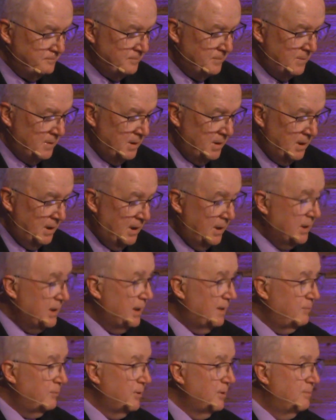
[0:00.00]
A
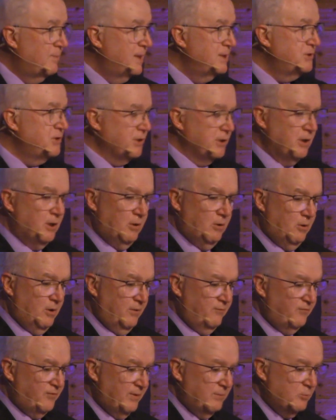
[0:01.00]
couple of months ago,
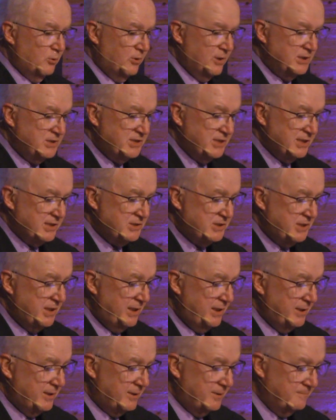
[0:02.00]
on February
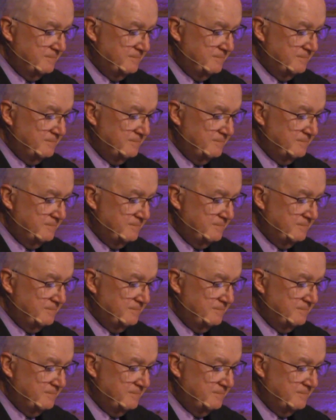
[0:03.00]
16th,